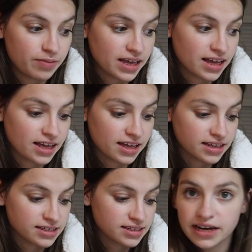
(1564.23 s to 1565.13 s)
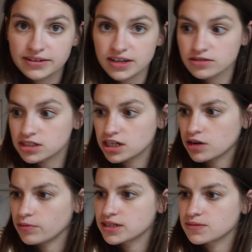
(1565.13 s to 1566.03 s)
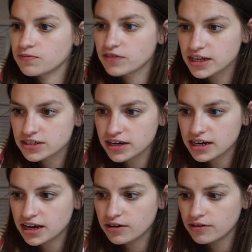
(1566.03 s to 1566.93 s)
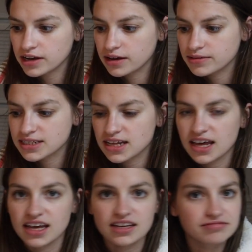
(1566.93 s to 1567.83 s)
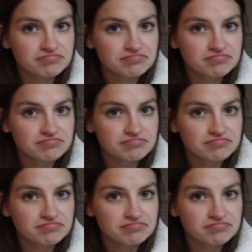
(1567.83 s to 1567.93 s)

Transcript: because Tyron's out to dinner with some friends right now, and I was like,